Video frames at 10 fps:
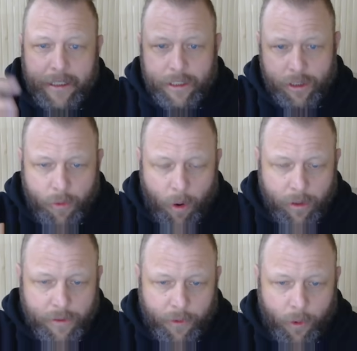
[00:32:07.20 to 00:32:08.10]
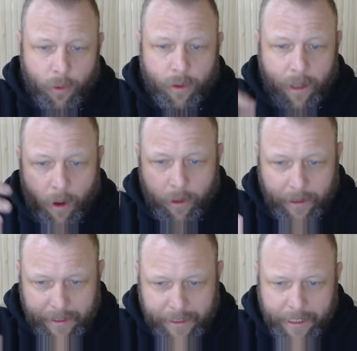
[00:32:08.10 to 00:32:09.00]
just scrolls through local
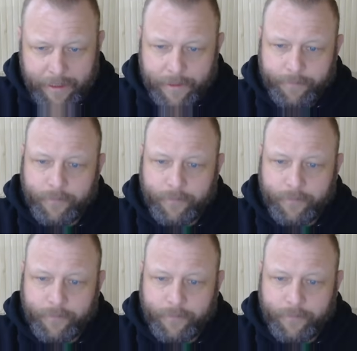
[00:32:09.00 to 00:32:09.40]
listings.